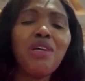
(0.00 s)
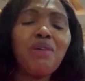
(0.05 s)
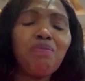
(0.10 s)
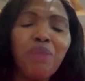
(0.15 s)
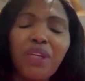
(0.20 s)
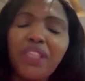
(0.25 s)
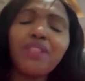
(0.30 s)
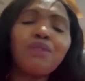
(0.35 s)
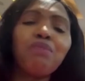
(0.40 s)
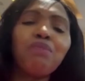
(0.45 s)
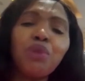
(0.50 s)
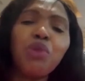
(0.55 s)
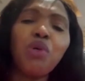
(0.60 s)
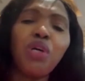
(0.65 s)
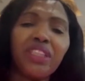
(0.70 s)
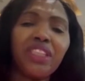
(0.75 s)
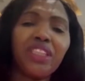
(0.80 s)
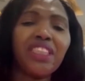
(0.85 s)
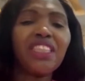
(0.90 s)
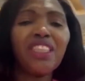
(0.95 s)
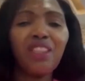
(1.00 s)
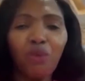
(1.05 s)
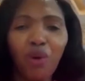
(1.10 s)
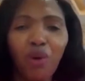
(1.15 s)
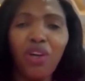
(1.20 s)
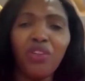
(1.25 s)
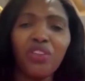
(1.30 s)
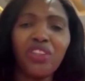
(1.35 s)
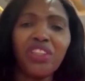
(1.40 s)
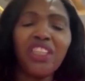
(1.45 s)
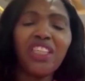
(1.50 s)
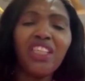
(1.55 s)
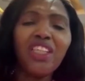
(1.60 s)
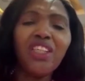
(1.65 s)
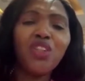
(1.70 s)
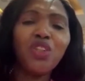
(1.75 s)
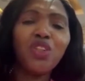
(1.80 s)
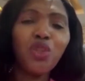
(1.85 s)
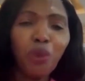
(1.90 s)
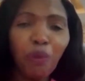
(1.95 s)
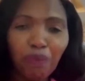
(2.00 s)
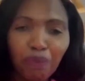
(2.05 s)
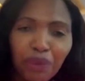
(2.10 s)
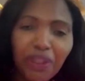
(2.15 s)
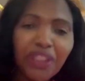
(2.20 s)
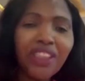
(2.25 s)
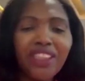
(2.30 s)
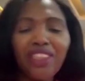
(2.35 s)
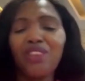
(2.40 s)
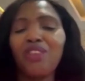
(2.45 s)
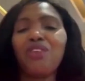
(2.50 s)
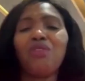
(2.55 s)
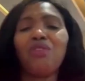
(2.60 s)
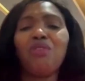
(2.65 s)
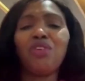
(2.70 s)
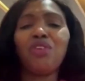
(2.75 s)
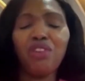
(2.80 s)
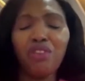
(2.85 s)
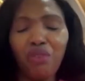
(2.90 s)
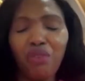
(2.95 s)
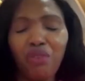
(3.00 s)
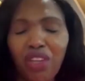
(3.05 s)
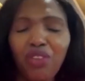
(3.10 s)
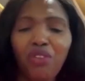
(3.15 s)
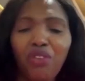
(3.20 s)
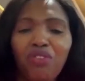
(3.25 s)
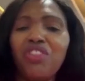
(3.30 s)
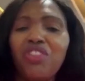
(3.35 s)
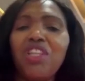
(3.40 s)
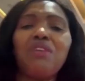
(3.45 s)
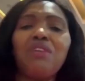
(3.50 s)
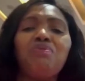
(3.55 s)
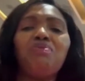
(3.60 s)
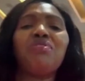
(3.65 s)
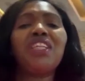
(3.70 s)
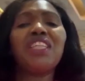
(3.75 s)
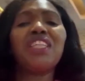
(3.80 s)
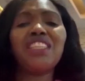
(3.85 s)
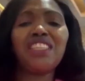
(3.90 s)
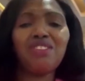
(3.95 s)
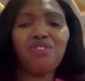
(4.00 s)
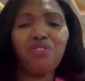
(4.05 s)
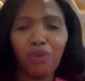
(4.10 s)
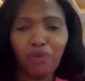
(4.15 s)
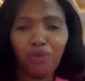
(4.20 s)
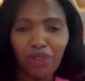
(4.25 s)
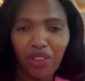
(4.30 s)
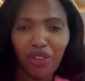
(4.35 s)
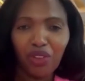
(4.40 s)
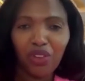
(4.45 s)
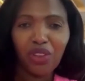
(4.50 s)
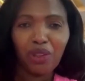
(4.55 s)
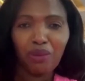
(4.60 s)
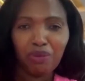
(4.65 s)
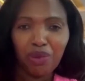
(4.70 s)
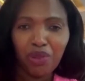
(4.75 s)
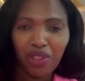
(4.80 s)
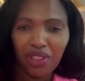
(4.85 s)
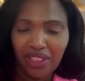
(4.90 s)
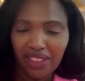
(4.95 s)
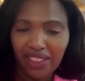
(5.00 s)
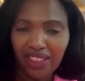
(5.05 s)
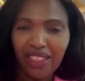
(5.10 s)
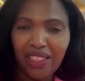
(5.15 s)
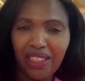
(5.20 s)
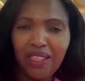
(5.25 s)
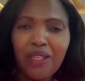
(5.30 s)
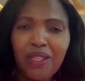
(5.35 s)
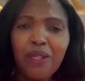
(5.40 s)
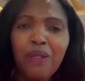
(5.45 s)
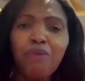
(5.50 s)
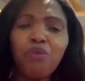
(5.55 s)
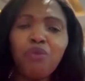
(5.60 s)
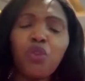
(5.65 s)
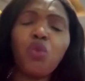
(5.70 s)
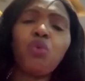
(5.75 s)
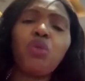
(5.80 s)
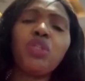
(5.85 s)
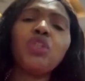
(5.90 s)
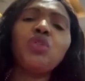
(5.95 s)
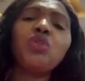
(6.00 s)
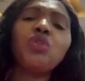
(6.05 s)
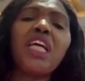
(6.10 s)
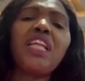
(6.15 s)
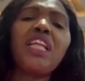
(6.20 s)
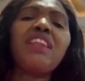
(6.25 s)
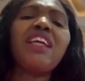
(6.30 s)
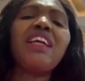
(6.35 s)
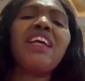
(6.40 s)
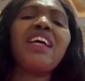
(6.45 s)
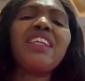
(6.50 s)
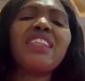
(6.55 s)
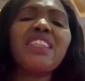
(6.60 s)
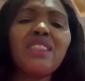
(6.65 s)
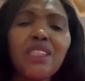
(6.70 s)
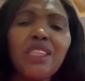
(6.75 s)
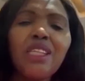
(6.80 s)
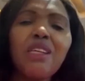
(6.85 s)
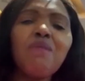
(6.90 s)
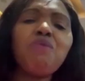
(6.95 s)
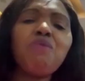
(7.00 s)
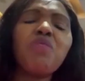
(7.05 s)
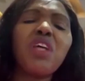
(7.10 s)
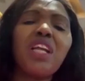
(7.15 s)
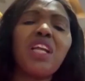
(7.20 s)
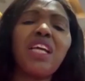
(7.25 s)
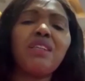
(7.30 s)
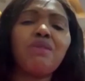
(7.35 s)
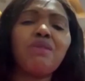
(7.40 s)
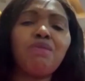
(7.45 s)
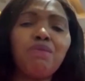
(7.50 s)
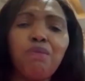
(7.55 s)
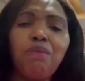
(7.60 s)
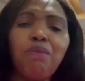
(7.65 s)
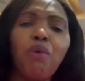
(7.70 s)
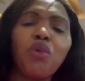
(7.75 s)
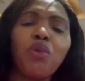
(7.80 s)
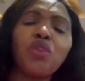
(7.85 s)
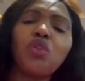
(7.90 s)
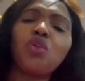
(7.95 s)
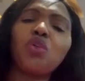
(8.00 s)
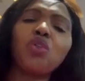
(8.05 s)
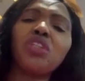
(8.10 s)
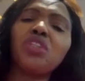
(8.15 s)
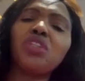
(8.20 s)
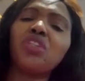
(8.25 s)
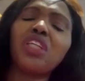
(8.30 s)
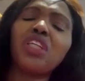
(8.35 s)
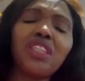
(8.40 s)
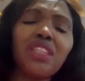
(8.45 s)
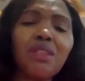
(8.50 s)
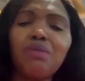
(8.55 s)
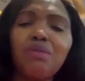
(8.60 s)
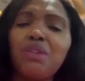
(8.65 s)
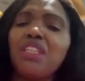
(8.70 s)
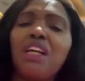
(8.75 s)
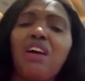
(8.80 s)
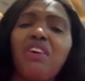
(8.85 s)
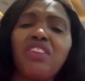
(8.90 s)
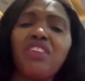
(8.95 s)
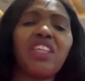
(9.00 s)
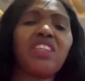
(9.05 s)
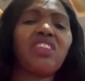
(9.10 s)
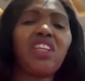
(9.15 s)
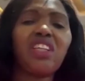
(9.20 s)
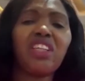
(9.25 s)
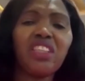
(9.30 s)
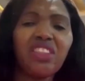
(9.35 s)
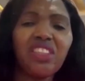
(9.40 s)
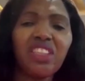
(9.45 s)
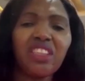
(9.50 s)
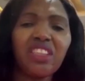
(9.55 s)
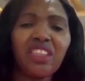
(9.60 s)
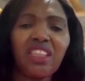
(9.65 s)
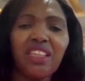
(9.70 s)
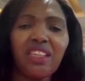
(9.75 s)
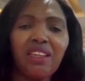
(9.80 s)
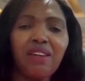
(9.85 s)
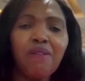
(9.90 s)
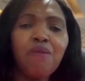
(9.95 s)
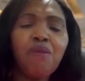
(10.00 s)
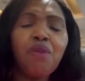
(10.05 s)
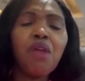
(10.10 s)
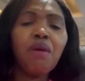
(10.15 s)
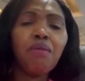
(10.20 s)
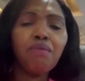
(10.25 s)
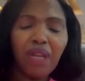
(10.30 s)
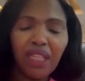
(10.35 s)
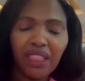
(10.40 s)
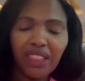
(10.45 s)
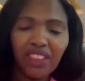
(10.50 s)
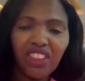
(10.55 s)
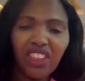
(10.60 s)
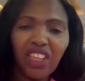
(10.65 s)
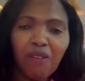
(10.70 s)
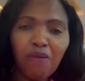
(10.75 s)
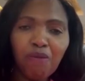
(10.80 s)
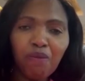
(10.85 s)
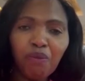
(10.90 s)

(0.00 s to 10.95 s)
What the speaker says: best brewers in the world, you pick one of them. It's from Keroche Breweries. So when you get the right team, the right people, so you just remain now as a strategic manager,